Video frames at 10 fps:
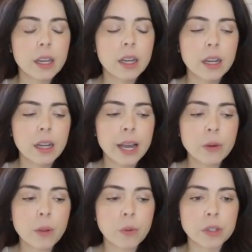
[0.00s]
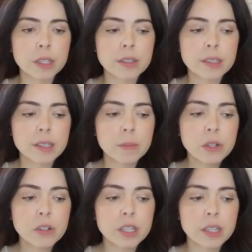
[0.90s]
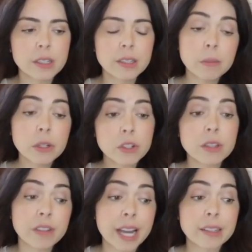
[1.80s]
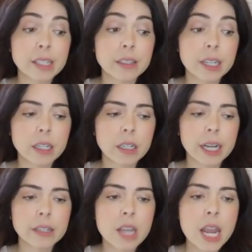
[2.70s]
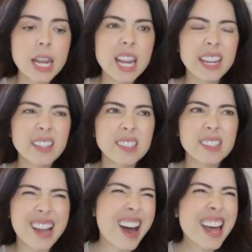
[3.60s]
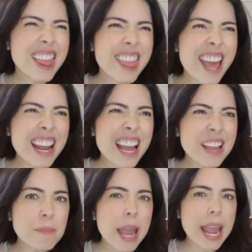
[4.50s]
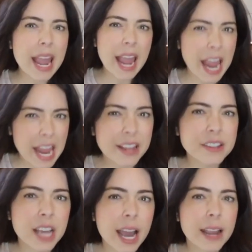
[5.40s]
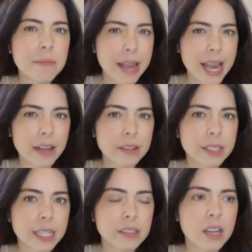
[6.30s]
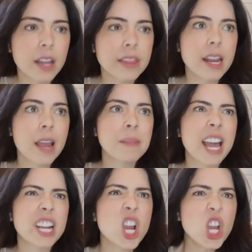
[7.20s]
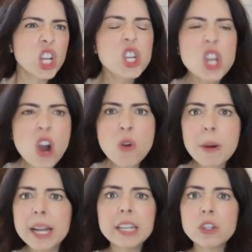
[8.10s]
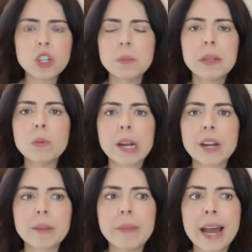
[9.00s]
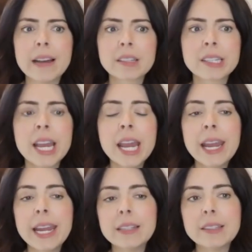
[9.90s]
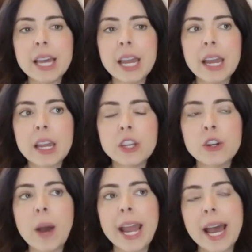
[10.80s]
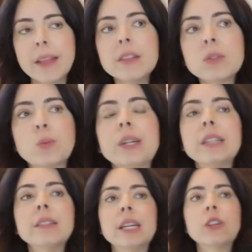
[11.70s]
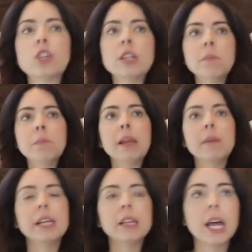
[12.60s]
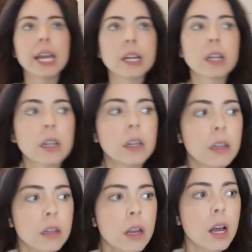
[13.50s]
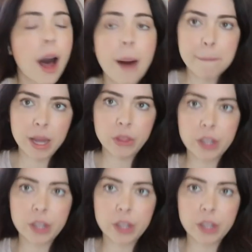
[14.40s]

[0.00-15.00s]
How do I word this? Similar to the similar to the vaccine thing, guys. It's not that I'm anti-mask. It's not that I'm like, nobody should be wearing masks. It's that, you know, I had this realization maybe like a month